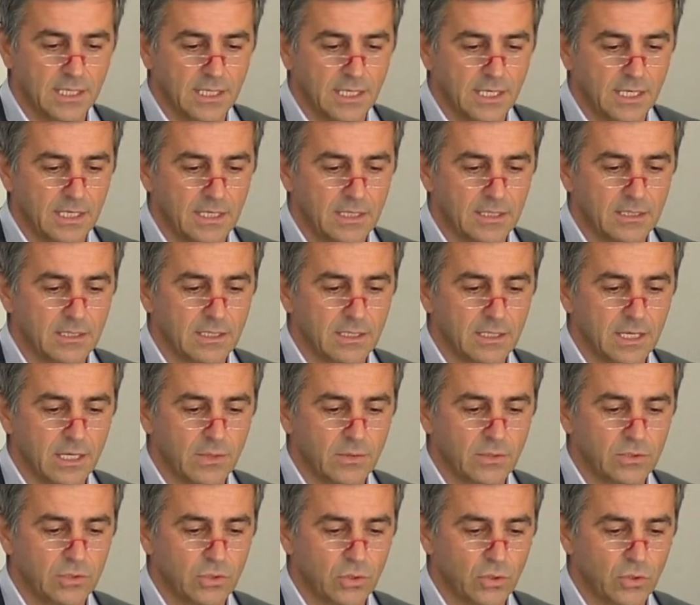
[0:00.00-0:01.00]
and
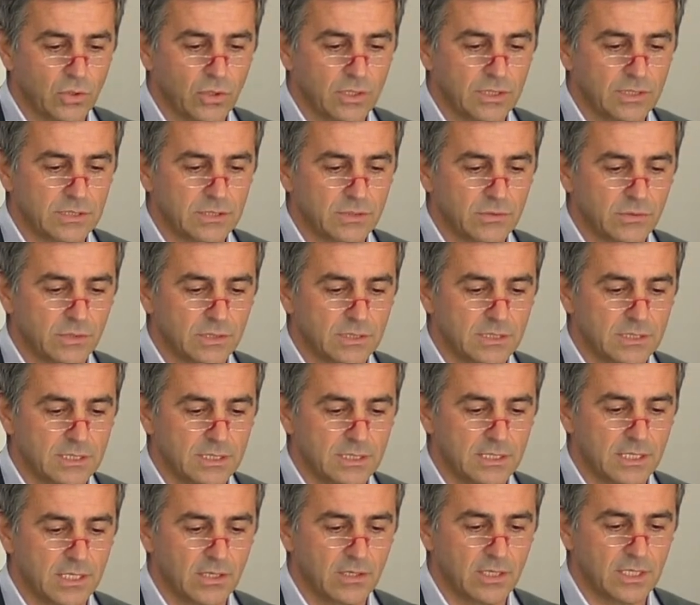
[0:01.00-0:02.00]
our drawings, you will see
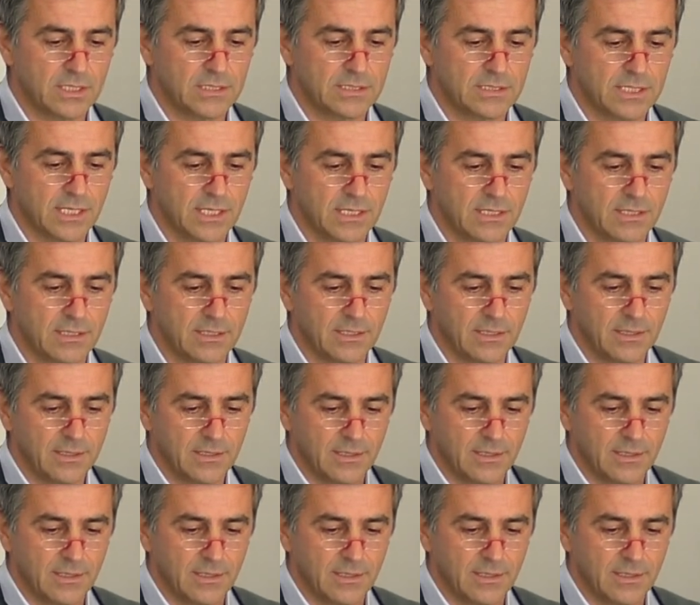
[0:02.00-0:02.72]
now, let's say,